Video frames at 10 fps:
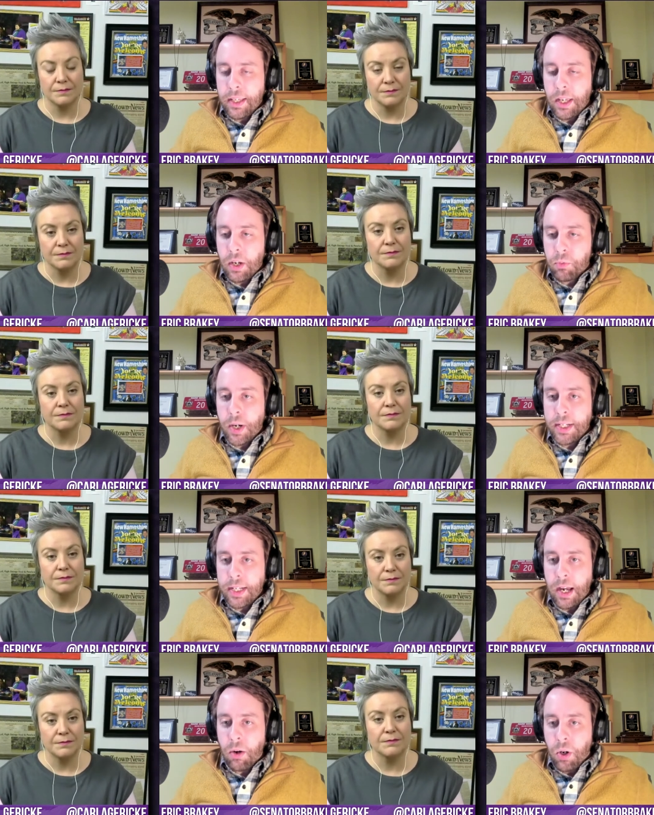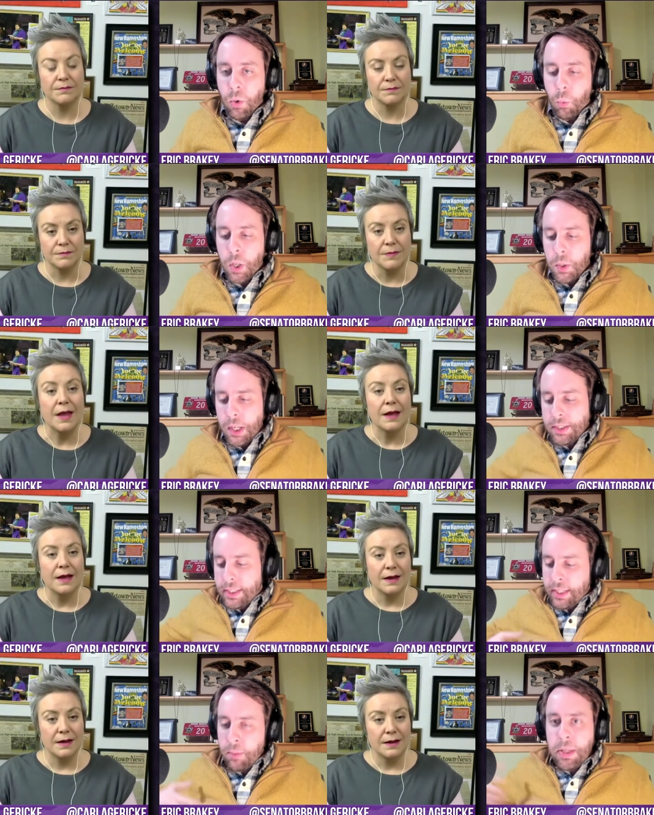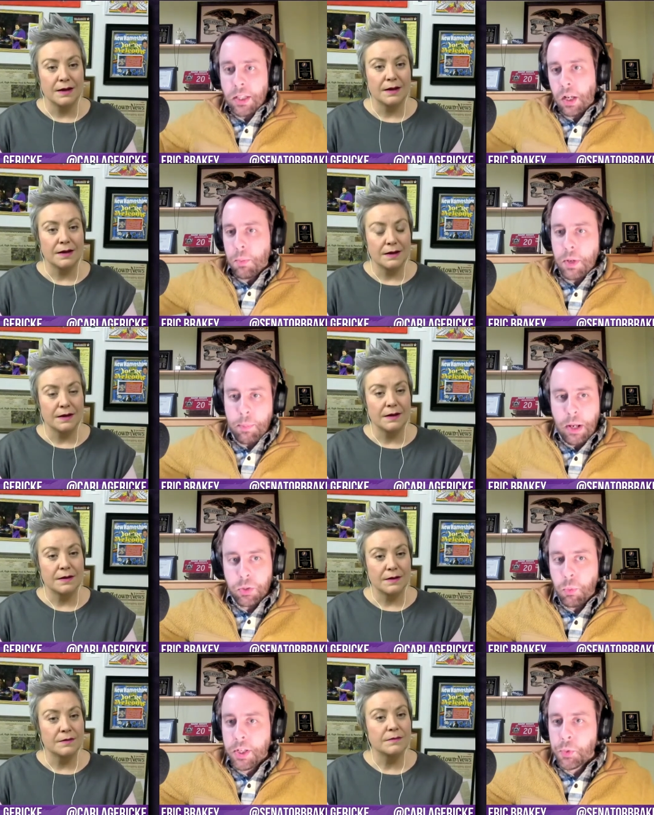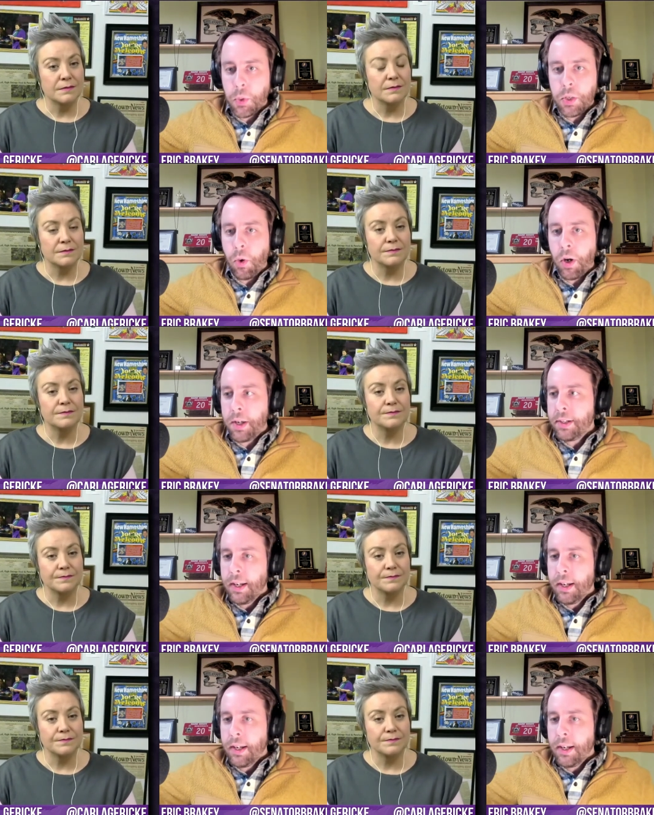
Speaker 1: uh, right now. What? Uh, tell me a little bit about 2021,